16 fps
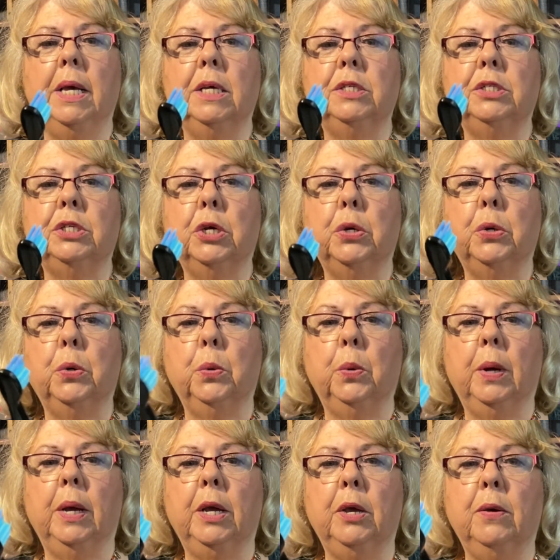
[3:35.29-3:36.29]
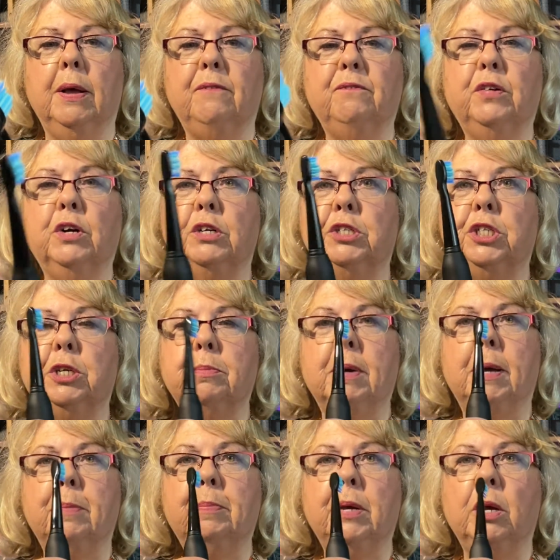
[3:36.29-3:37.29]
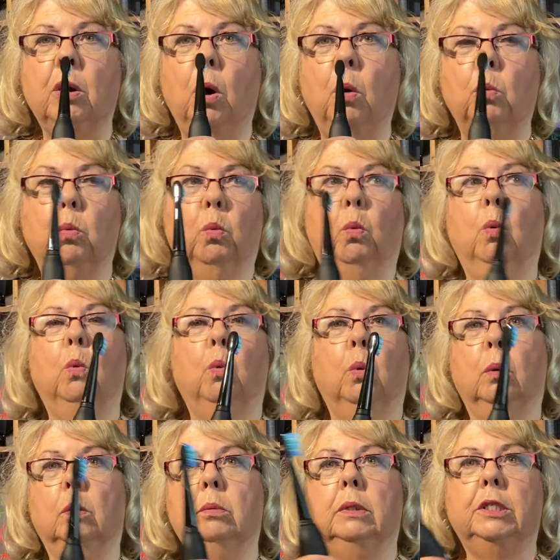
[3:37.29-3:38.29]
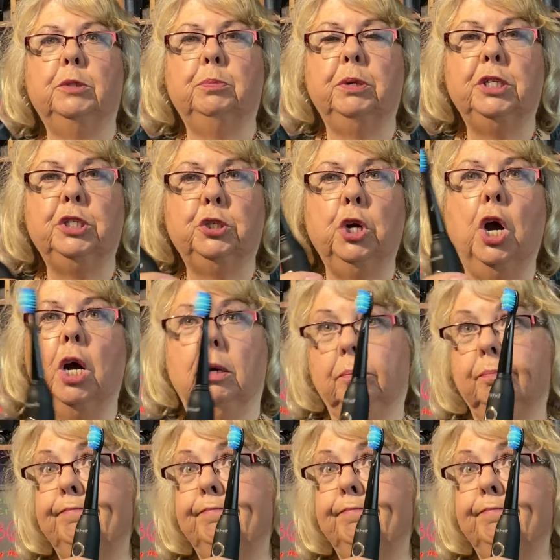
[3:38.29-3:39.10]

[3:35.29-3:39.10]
So at first you might be, oh, this is pretty strong